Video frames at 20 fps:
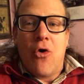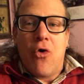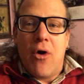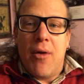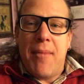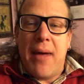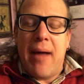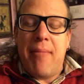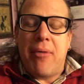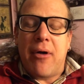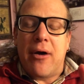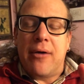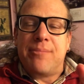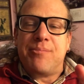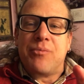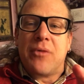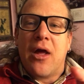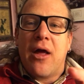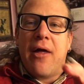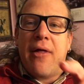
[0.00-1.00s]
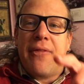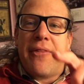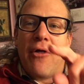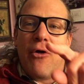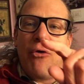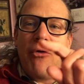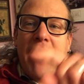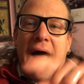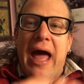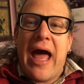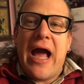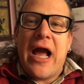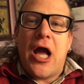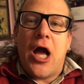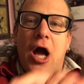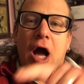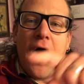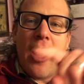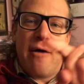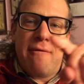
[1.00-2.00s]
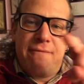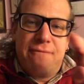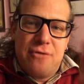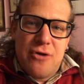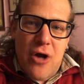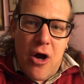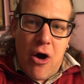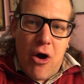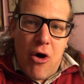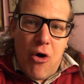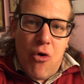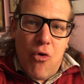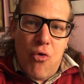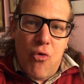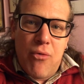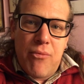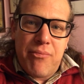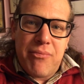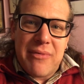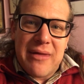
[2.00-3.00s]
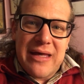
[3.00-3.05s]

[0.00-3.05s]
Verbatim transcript: Remember, the lack of no